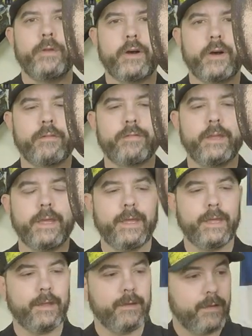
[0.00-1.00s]
off
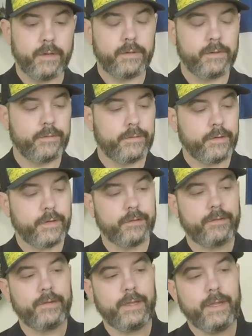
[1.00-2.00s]
yet. So you can
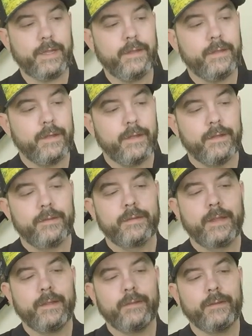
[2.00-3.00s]
see
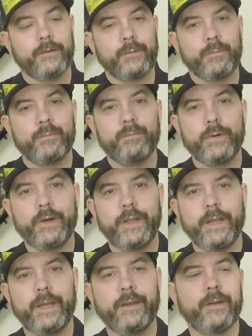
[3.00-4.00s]
Got a little
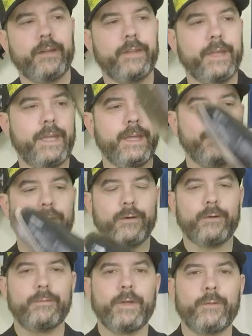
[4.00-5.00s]
mud here on the
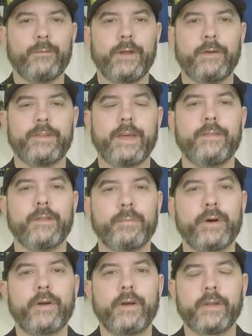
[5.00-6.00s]
heel. When I was out in the
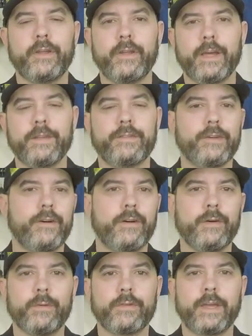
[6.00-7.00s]
park, you guys saw
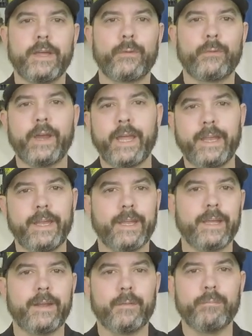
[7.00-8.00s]
it was kind of rainy,
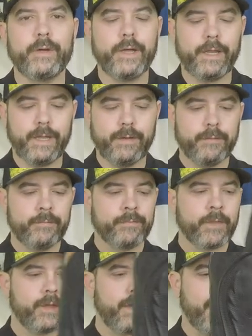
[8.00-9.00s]
kind of muddy.
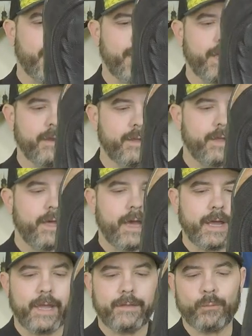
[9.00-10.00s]
And
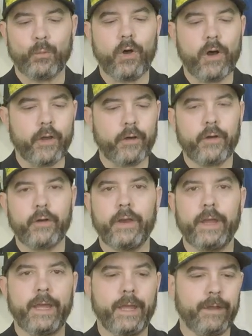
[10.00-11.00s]
I got water
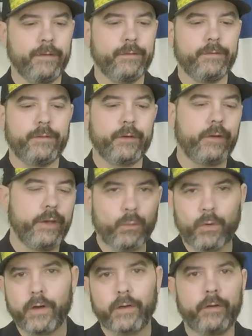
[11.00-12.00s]
and dirty
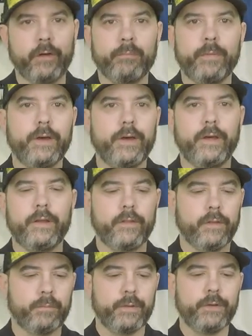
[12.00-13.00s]
water and mud on
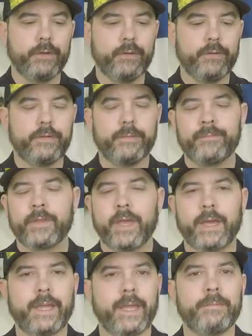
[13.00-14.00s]
the boots. I
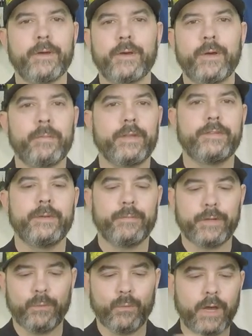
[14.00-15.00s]
came home, I
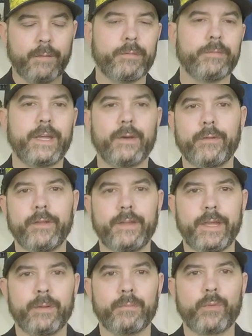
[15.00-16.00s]
simply wiped them down with a
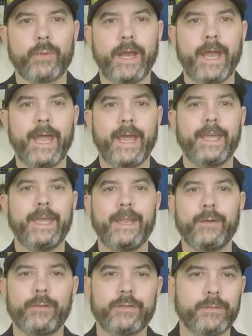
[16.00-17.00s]
damp rag, hit it
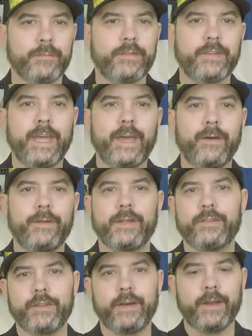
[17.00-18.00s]
with some Scout
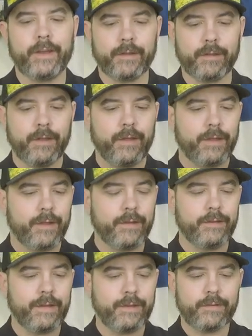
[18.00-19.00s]
Exotic
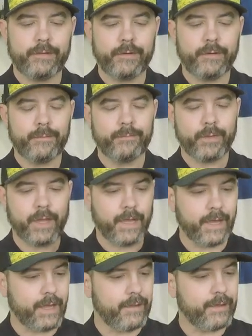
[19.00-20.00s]
conditioner,
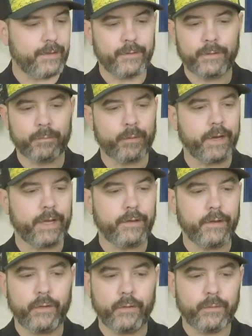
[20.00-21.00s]
and they look brand
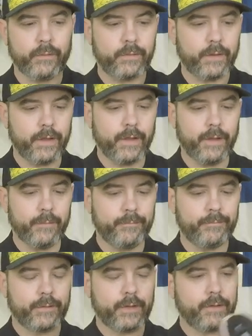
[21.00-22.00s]
new. Um,
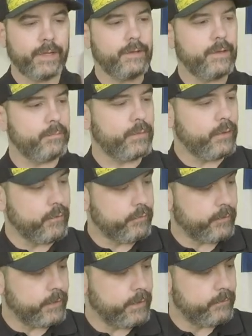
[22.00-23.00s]
cleaned up
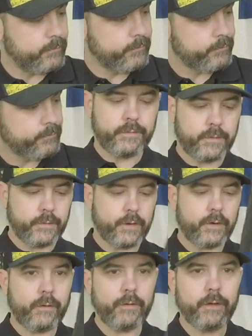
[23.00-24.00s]
beautifully. So
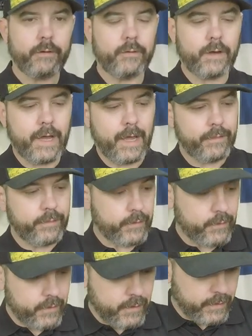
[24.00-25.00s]
earlier I
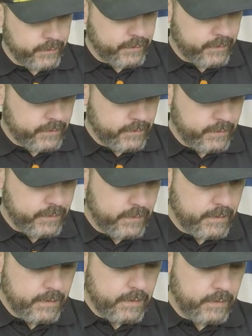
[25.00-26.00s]
thought
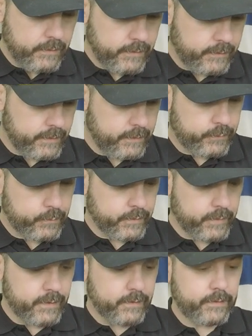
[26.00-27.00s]
that this
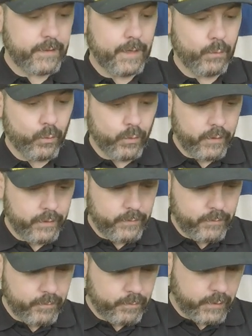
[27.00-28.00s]
was a
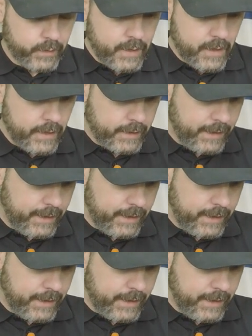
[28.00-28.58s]
wooden block